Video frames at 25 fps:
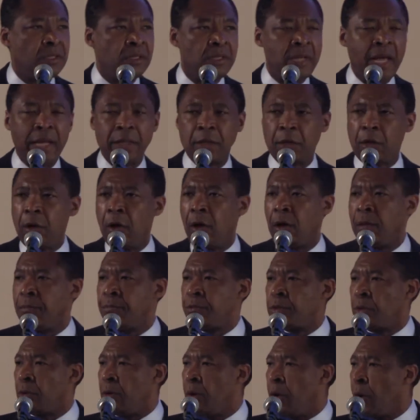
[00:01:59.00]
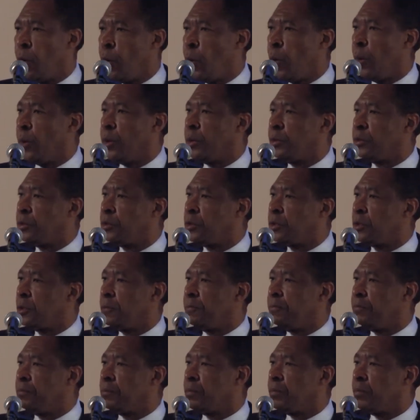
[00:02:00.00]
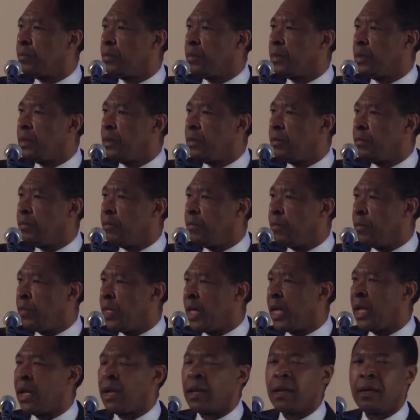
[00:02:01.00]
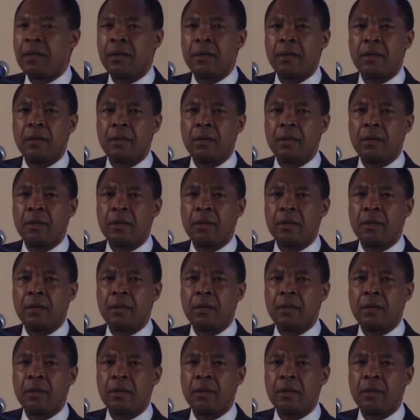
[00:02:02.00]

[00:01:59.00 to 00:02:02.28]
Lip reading: that come to haunt the